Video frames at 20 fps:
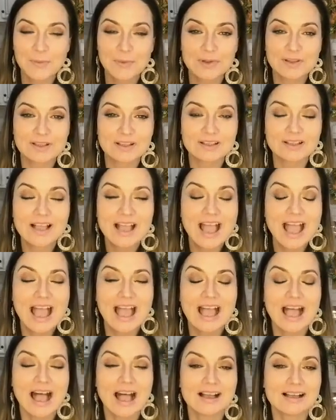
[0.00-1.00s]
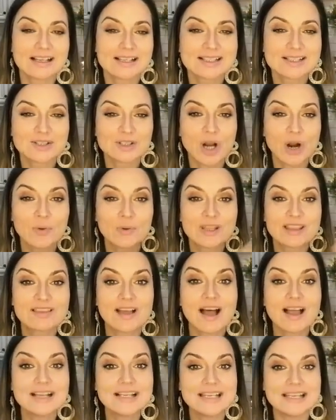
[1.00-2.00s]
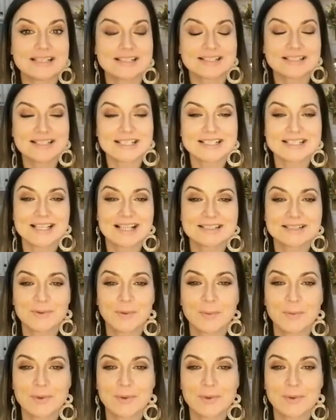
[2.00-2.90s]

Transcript: will start with the onions, because that's what